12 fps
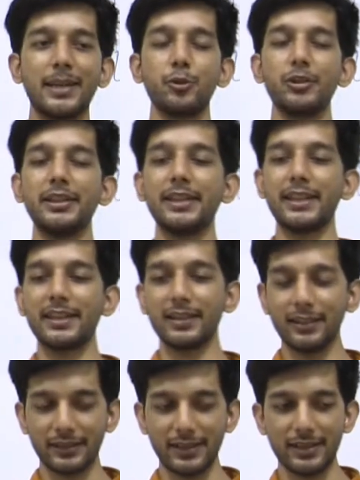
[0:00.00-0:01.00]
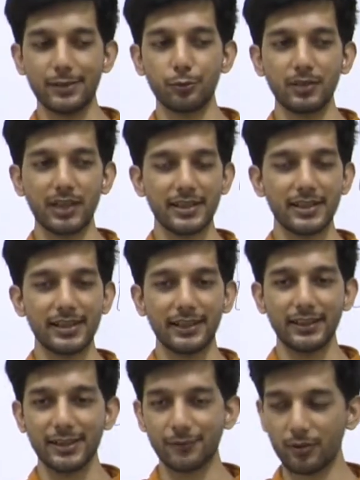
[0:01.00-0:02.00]
I am only taking these two cluster
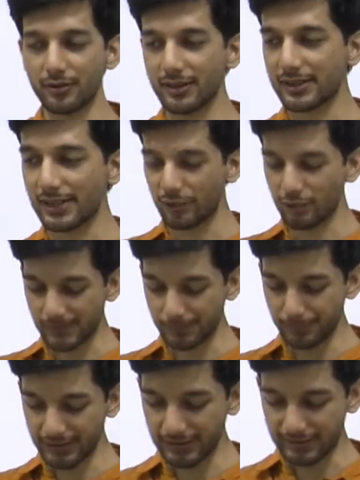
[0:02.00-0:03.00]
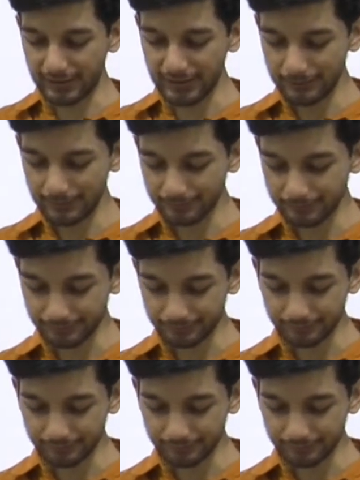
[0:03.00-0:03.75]
centers for the sake of simplicity.